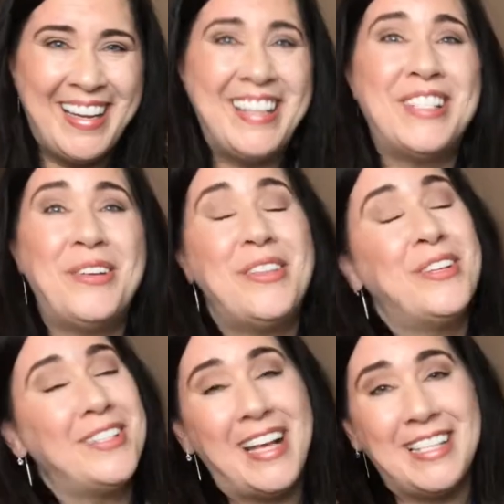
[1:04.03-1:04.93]
So
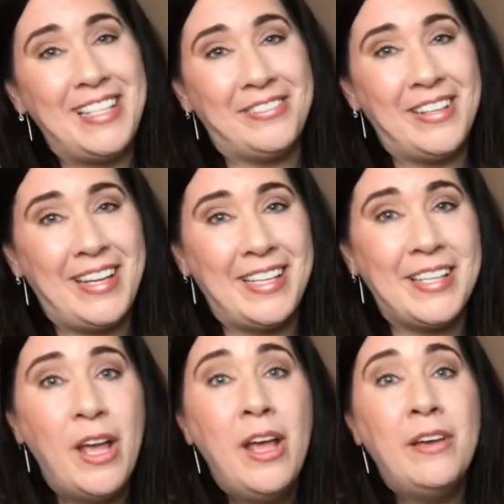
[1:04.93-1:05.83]
there's lots of different things.
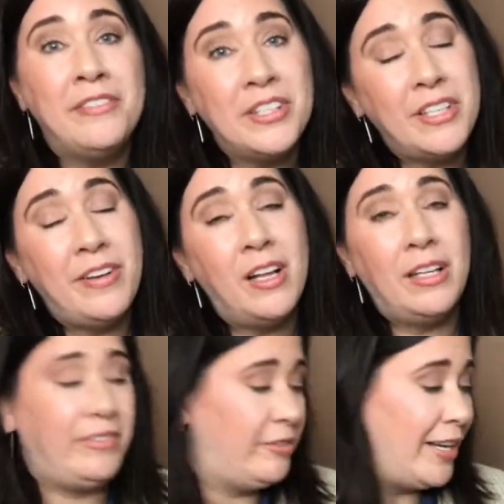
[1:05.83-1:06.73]
First of all,
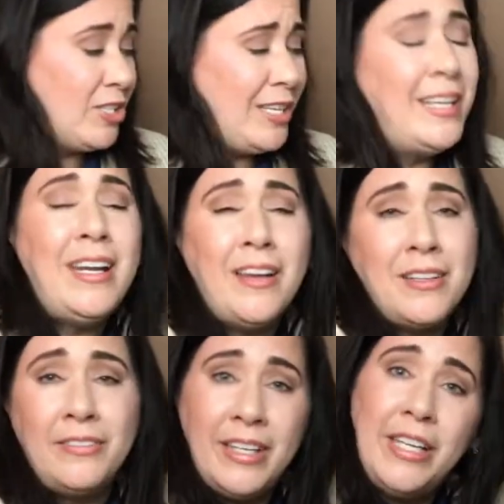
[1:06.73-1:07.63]
if you've watched any
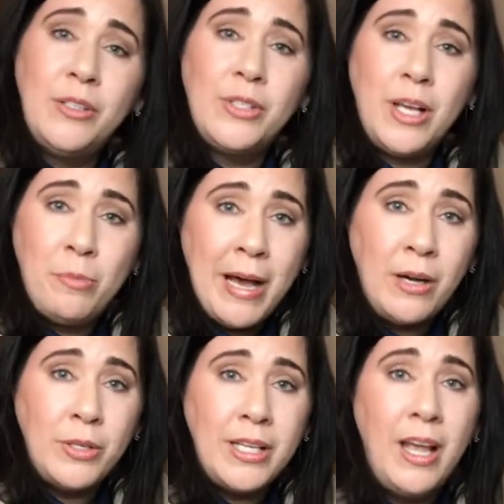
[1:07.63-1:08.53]
other videos
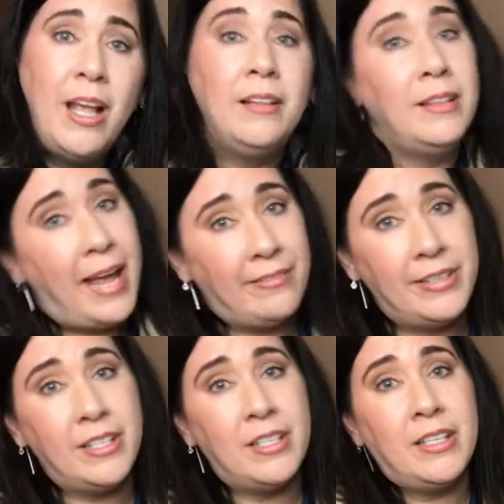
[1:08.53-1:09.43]
about
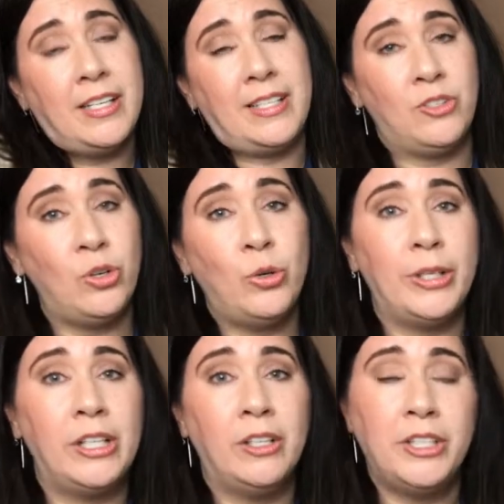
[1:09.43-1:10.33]
lavender essential
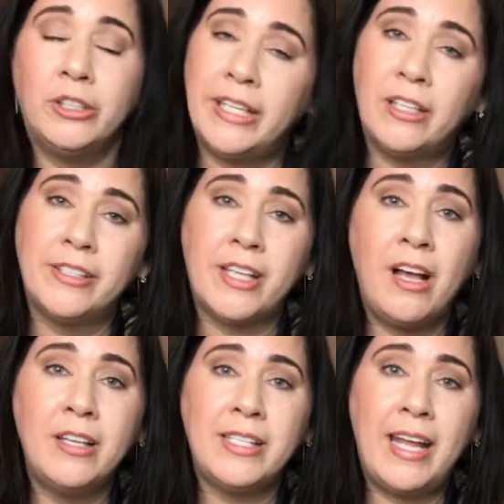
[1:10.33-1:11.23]
oil, you'll hear us
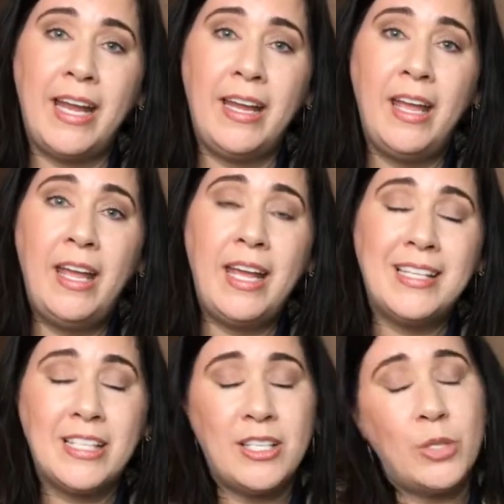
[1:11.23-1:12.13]
all say
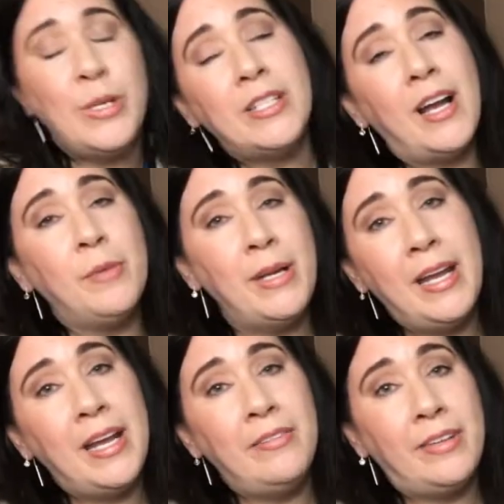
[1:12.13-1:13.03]
it's the Swiss Army
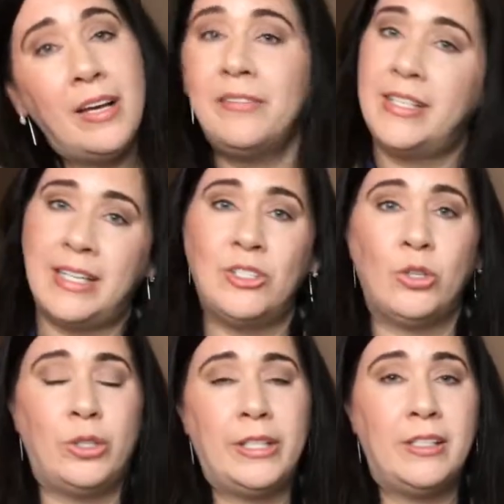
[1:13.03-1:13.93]
knife of
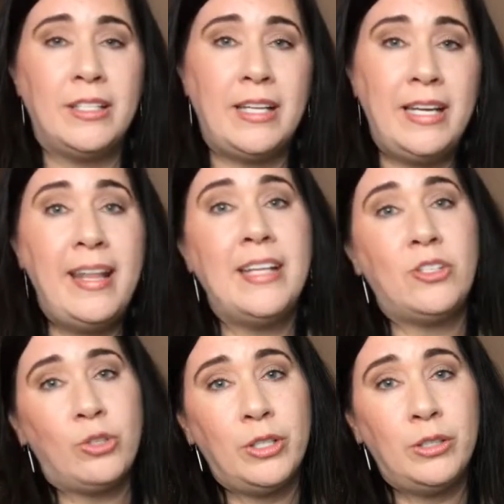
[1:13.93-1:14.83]
essential oils. And
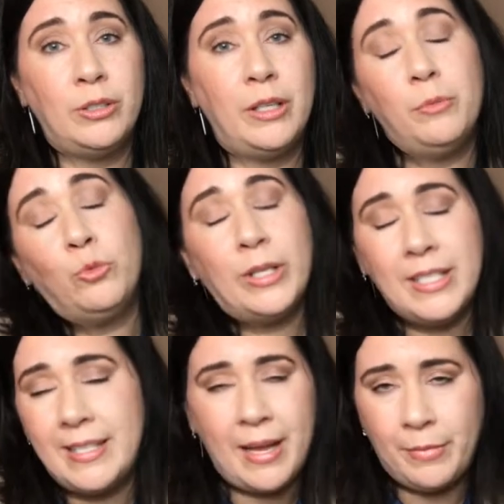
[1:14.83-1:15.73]
that's true. What
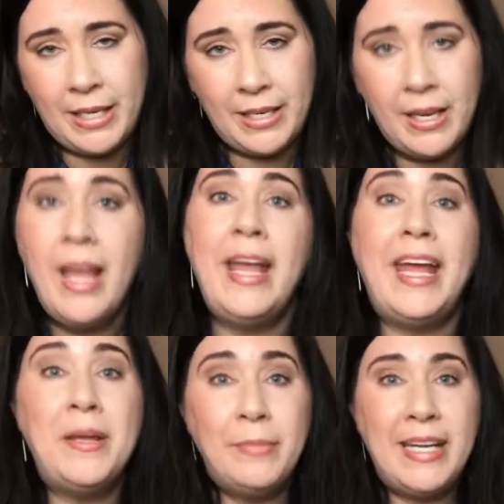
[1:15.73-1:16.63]
does that mean?
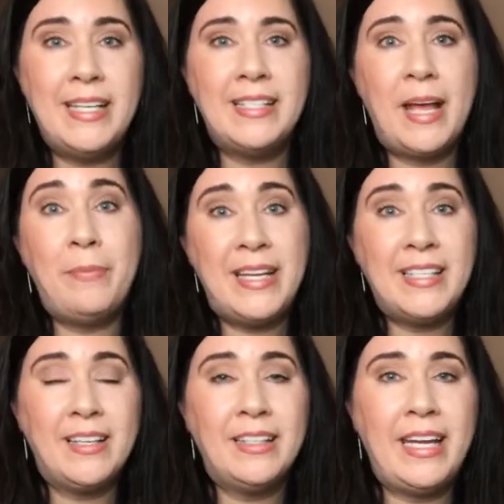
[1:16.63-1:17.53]
It means that
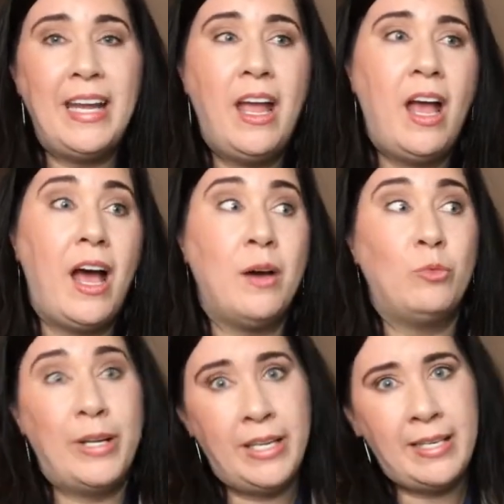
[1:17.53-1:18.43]
basically
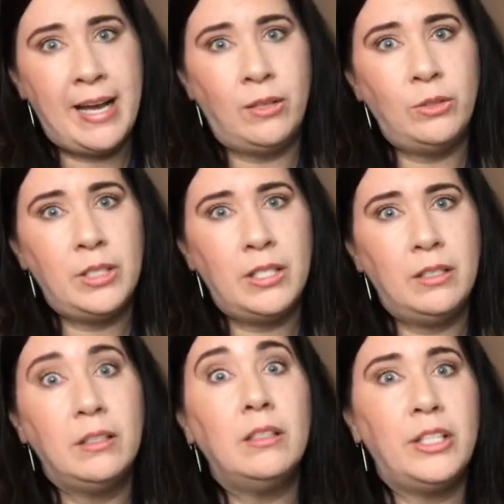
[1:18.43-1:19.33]
when in doubt,
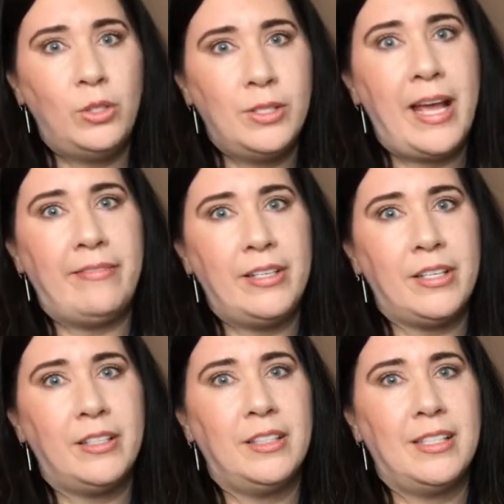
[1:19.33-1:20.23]
use
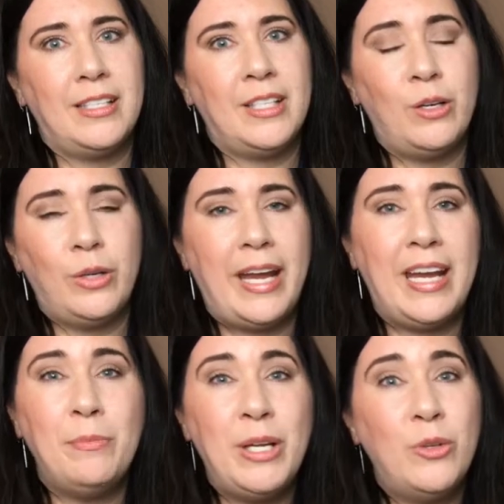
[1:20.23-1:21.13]
lavender. So it
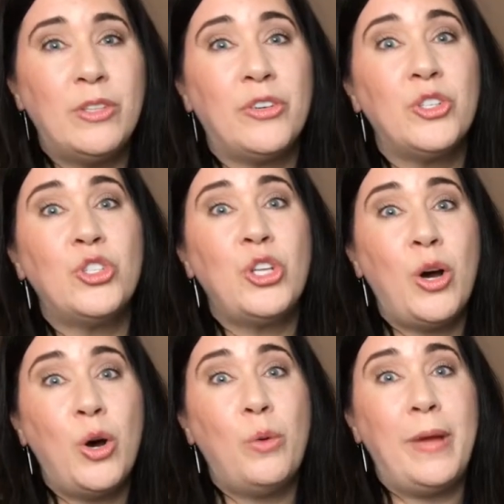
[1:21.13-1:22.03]
can be used for
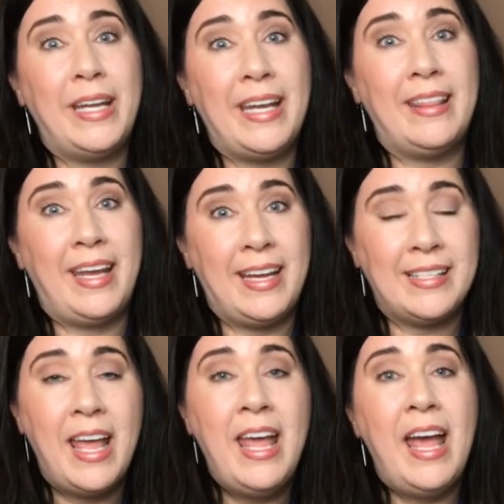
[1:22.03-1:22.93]
so many
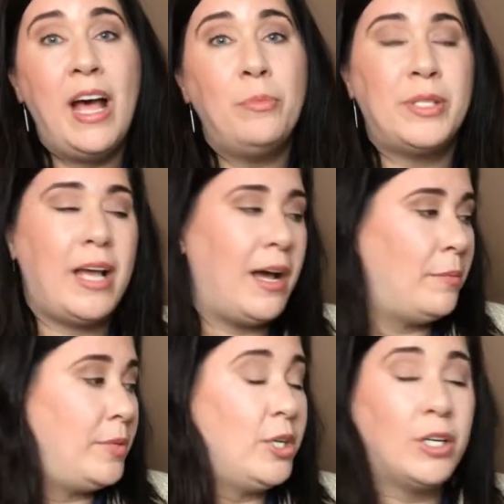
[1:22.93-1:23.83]
things. Helps
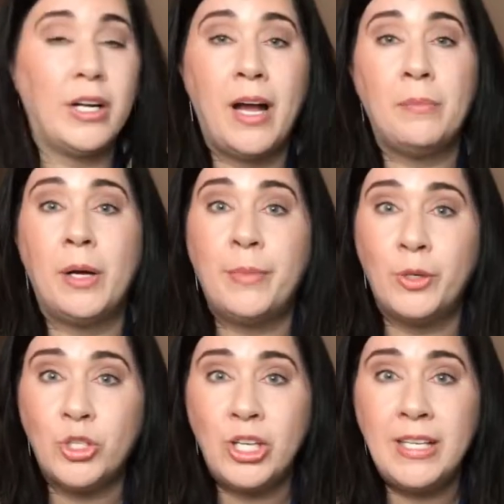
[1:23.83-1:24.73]
your
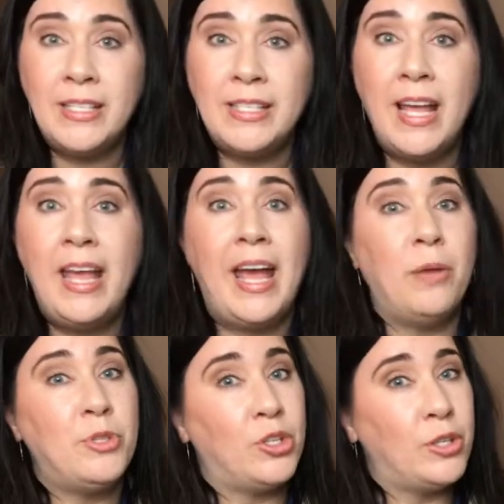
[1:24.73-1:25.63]
emotions,
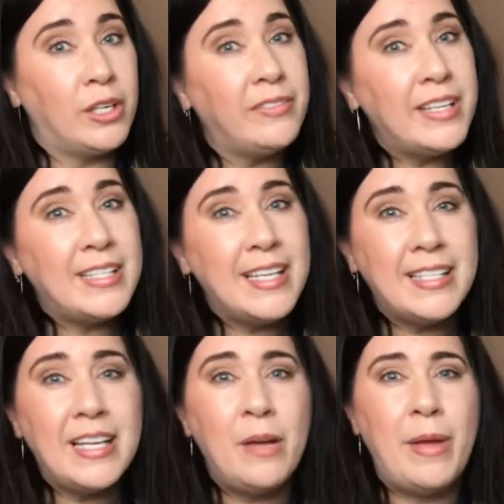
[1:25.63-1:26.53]
helps your nervous
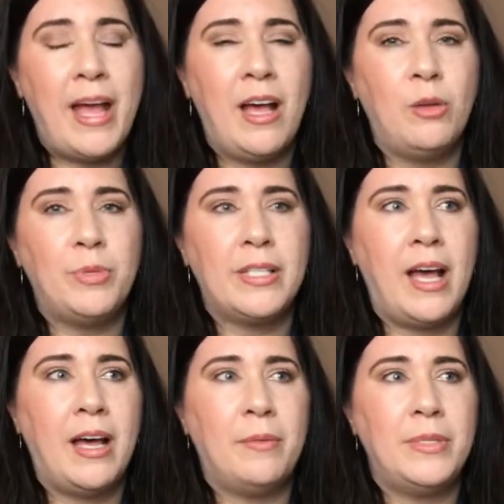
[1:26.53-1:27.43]
system. It helps it
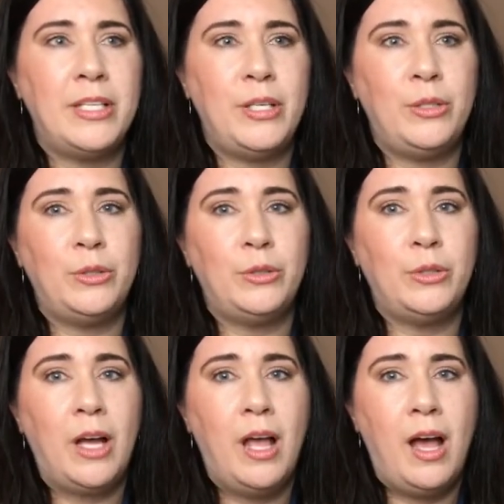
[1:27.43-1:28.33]

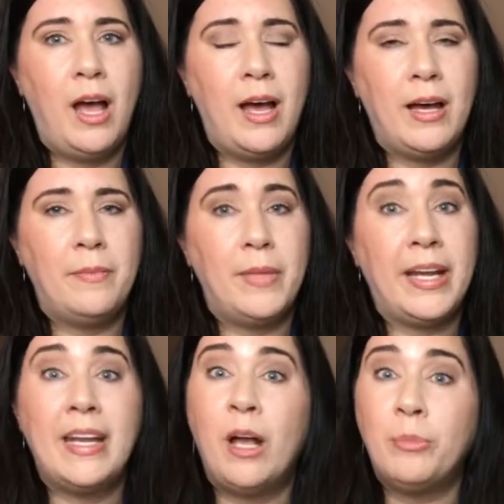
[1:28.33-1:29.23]

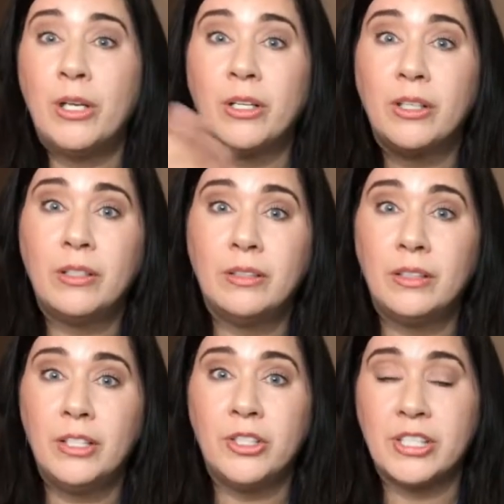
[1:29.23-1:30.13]
can help your
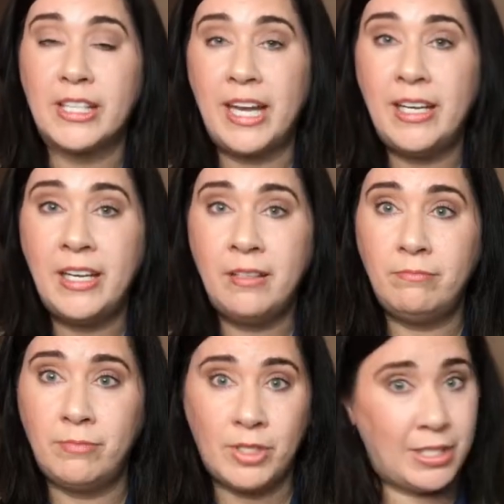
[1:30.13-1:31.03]
skin
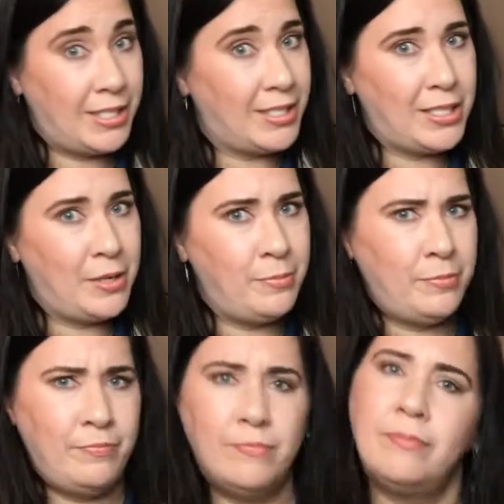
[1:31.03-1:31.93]
system.